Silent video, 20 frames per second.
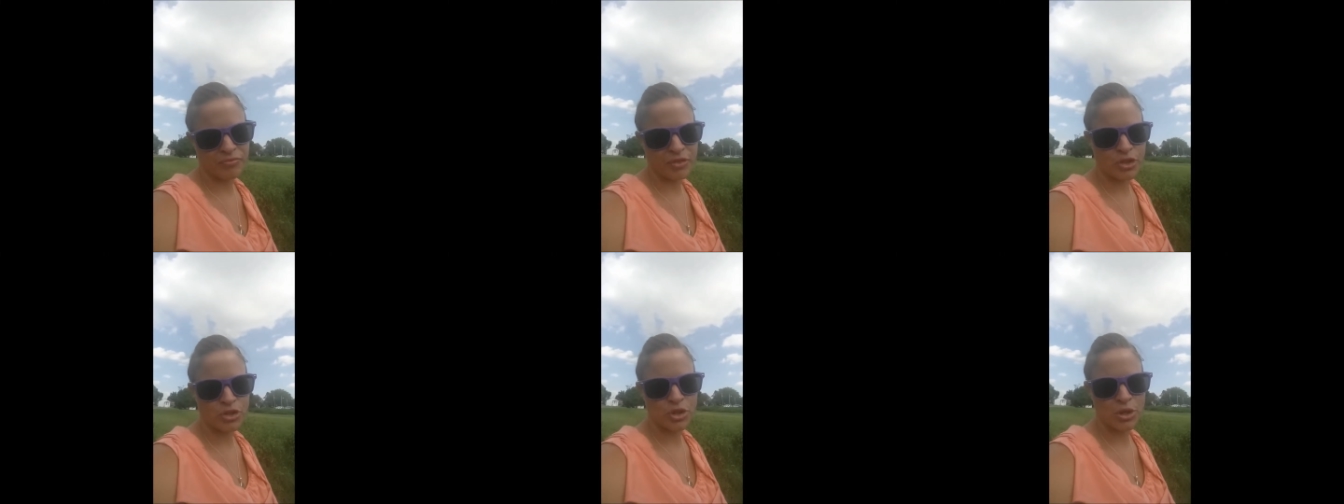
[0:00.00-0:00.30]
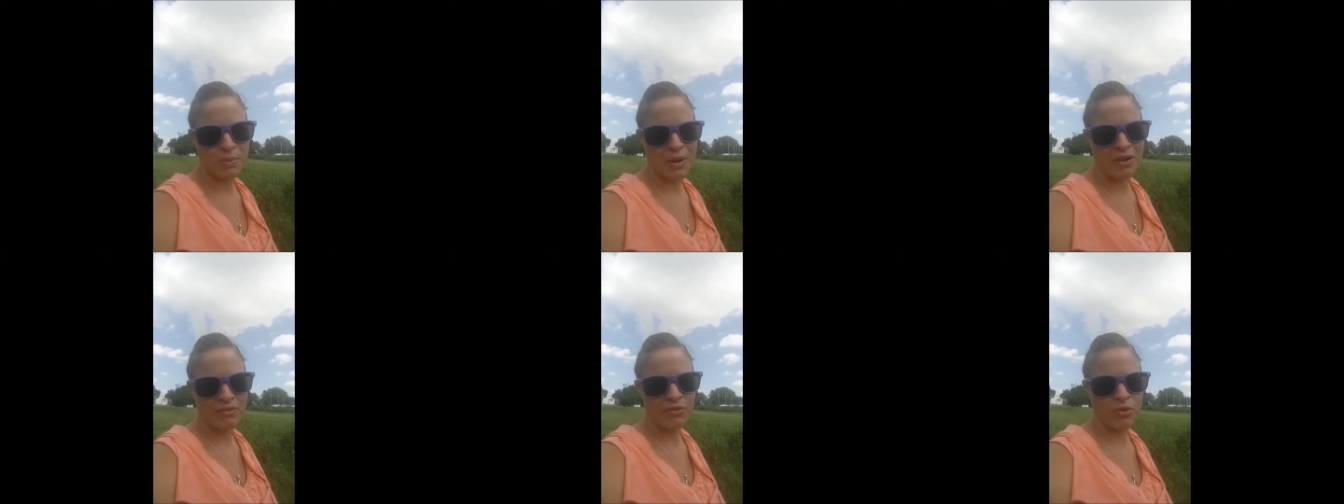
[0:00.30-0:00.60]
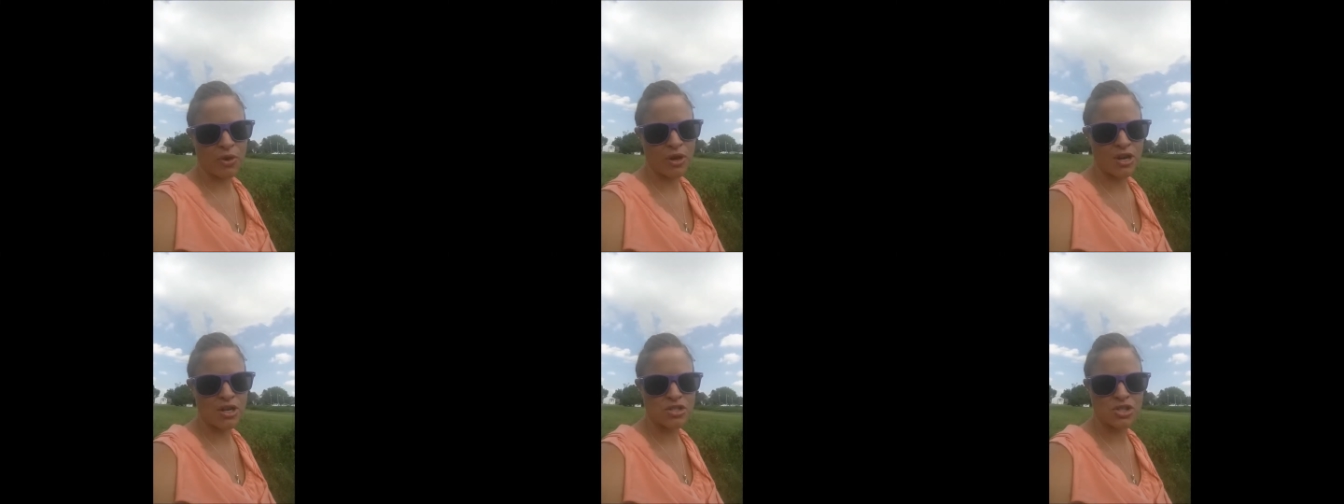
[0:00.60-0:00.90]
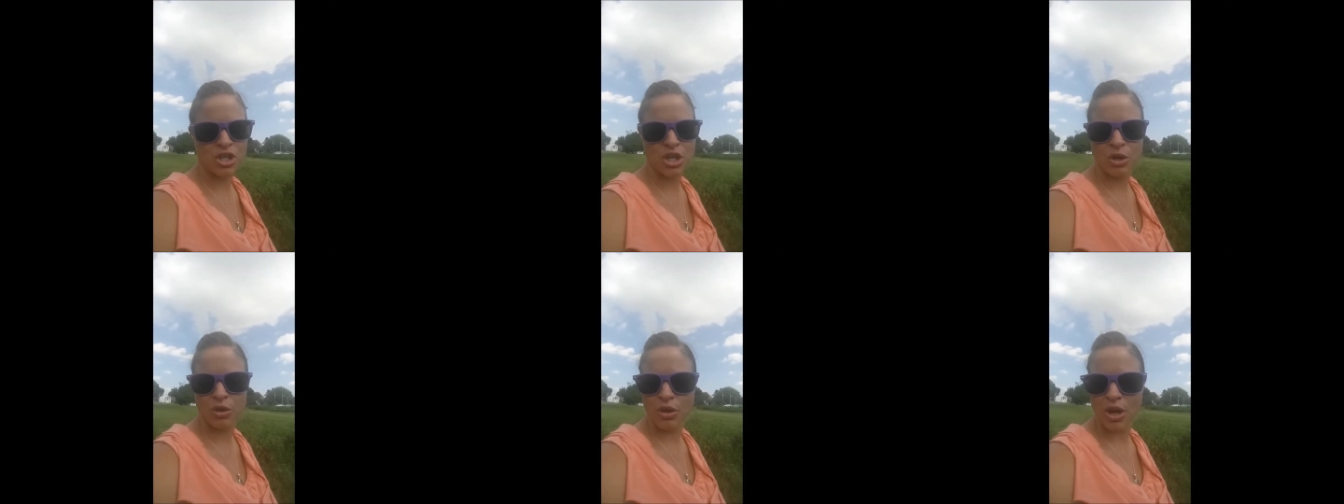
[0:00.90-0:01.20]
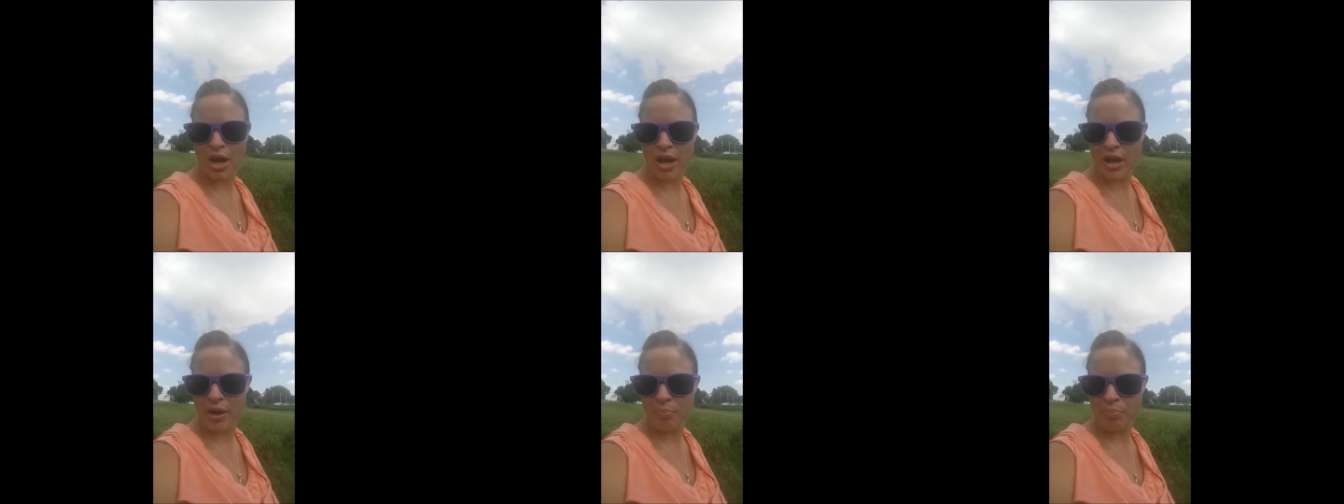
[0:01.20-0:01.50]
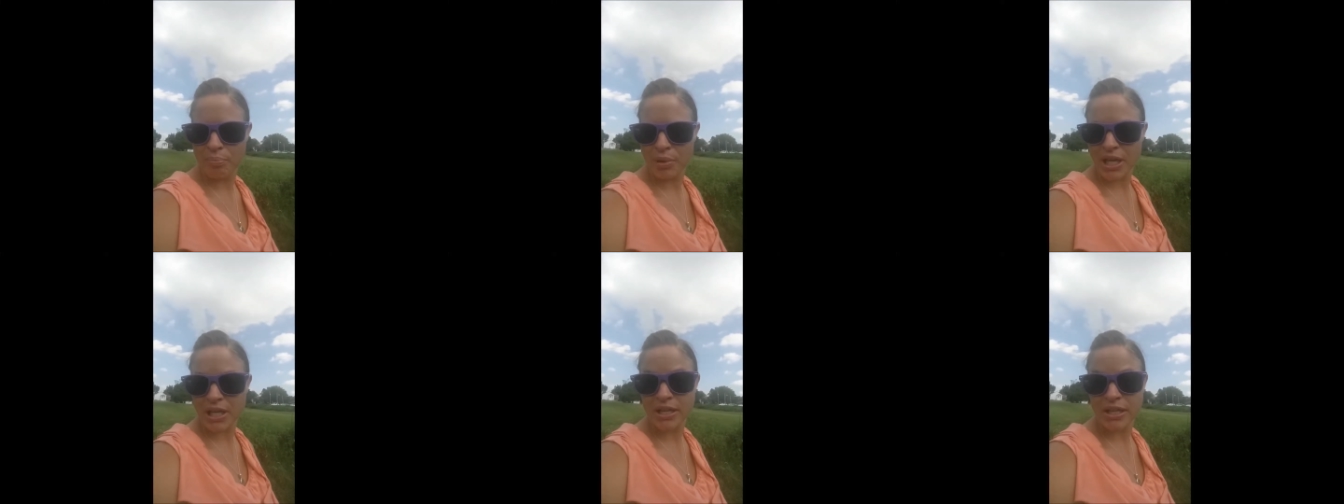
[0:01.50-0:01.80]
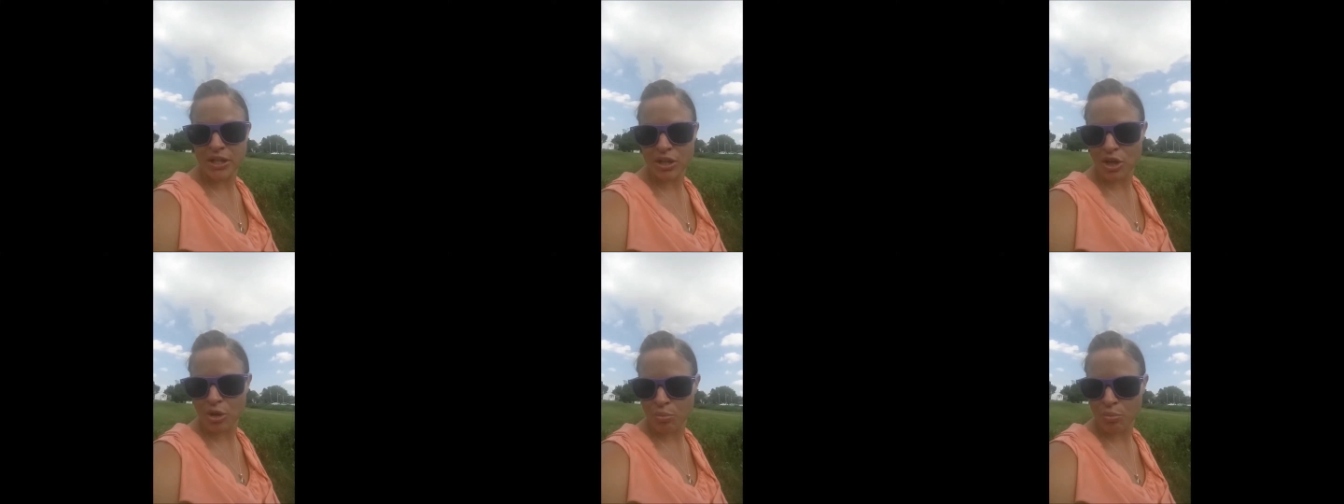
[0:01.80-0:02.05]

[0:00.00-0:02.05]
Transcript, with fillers: usually about four inch cu uh, pickling